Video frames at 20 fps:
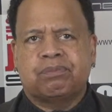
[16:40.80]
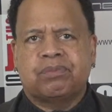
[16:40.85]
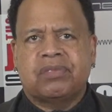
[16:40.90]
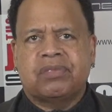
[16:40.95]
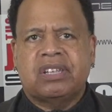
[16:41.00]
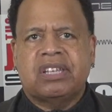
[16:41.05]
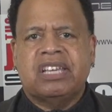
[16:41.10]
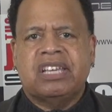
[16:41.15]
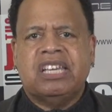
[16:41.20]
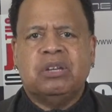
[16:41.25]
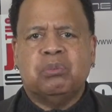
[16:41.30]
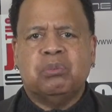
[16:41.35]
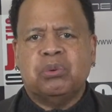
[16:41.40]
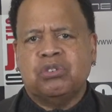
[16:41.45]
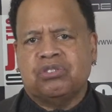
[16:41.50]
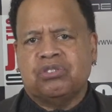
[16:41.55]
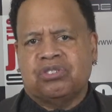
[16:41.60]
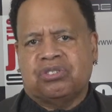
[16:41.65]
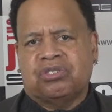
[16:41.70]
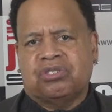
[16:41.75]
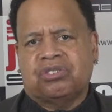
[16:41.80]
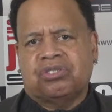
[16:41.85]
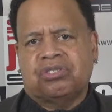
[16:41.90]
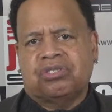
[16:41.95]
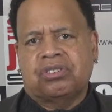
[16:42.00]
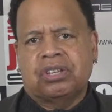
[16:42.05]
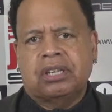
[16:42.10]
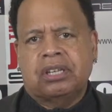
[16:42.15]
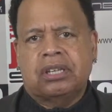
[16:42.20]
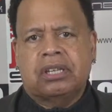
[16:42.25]

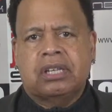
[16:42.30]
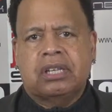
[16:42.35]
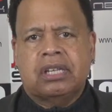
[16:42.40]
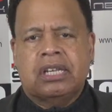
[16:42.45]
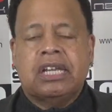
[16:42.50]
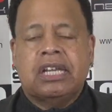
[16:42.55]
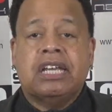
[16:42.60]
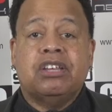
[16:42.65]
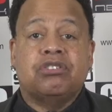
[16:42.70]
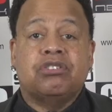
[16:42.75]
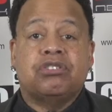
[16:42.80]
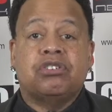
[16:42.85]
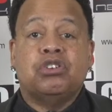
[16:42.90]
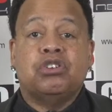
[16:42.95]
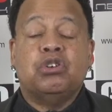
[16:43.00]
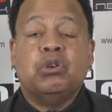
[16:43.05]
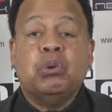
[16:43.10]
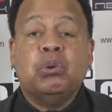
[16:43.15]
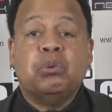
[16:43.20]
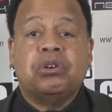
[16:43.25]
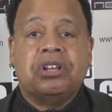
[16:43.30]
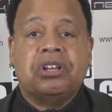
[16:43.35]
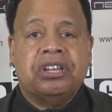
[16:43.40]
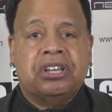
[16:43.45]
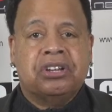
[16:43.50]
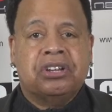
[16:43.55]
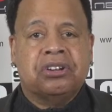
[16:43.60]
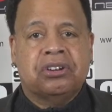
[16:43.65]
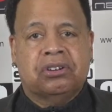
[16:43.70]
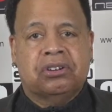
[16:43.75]
his
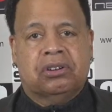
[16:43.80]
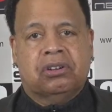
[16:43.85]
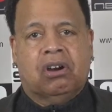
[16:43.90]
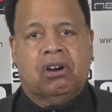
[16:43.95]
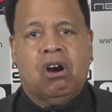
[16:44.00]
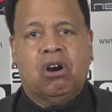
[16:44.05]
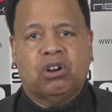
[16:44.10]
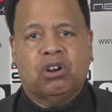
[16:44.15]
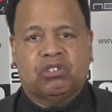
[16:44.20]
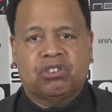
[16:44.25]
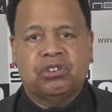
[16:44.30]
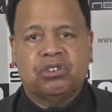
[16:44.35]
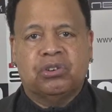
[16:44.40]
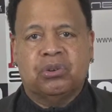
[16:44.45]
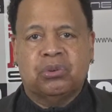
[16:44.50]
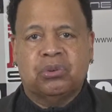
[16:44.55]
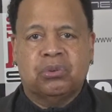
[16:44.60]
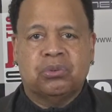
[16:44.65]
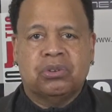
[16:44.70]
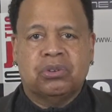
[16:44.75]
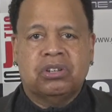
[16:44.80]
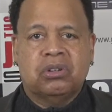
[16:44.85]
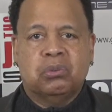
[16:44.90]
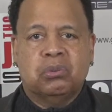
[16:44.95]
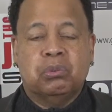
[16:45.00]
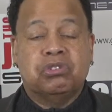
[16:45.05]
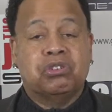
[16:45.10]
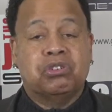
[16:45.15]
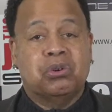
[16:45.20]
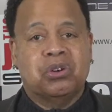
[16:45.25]
nuclear arsenal
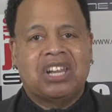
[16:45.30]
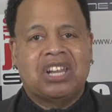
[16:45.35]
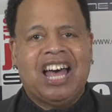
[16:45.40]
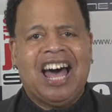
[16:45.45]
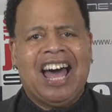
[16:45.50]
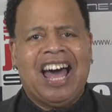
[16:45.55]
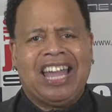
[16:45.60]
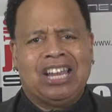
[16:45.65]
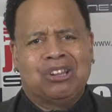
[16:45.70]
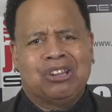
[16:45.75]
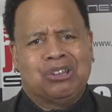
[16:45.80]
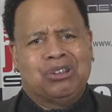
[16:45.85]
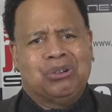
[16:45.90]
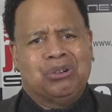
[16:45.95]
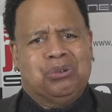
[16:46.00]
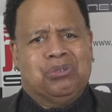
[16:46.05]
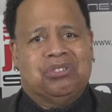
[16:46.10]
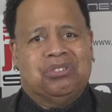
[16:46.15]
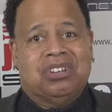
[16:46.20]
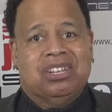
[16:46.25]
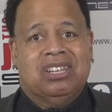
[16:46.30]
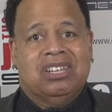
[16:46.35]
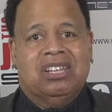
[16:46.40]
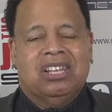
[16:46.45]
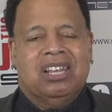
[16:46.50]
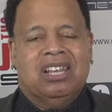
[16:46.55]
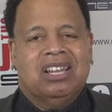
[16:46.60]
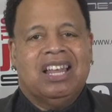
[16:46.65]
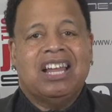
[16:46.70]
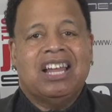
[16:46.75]
was on high alert.
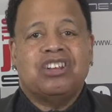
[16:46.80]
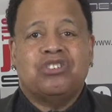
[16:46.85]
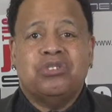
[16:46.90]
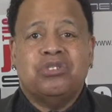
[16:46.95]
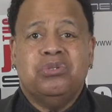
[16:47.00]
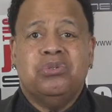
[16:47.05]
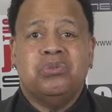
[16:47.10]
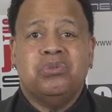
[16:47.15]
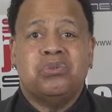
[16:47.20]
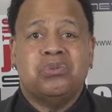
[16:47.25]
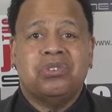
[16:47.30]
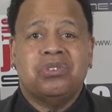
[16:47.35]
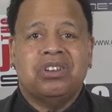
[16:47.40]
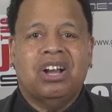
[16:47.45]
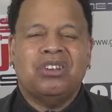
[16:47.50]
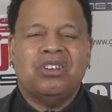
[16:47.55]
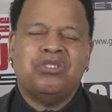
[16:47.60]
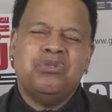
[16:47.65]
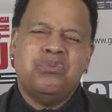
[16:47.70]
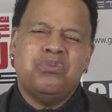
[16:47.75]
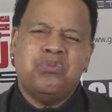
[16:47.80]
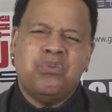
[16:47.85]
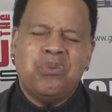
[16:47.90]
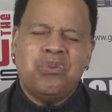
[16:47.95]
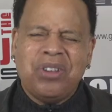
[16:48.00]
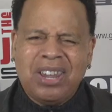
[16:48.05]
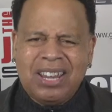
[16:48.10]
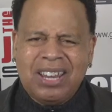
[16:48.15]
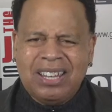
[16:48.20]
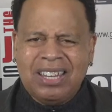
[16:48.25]
Like, dude, are you
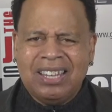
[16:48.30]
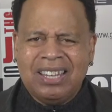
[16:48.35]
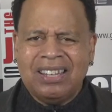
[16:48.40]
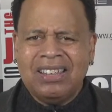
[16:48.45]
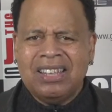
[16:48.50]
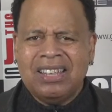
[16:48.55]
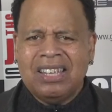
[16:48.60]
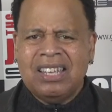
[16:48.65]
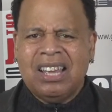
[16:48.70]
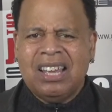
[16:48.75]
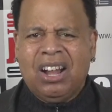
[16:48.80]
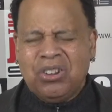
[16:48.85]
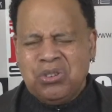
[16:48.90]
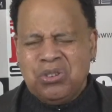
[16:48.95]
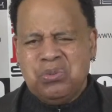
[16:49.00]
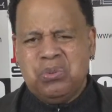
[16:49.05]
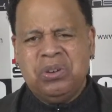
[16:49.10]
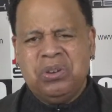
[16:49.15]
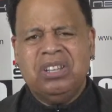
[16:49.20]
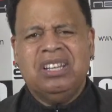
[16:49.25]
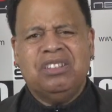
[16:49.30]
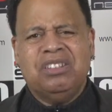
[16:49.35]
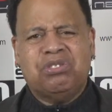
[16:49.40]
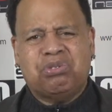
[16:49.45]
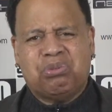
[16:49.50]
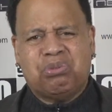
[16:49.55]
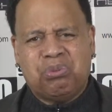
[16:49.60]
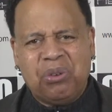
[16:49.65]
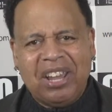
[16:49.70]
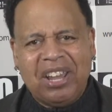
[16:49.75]
really
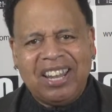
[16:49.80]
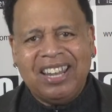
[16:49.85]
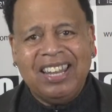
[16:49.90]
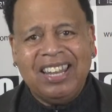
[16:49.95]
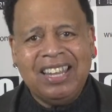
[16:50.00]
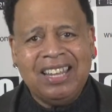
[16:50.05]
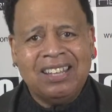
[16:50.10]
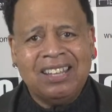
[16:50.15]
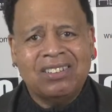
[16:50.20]
threatening